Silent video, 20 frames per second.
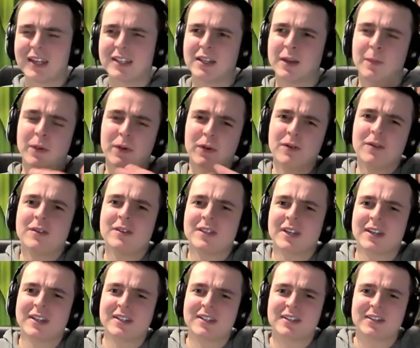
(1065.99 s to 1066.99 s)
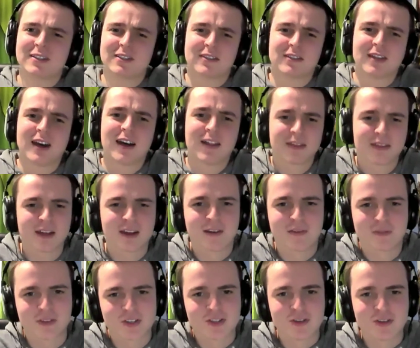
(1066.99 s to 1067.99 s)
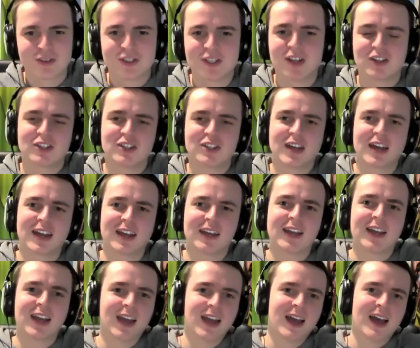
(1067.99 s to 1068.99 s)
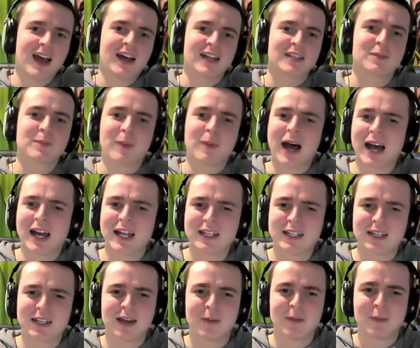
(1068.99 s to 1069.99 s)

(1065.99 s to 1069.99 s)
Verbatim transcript: I suppose it's that thing of there's no such thing as bad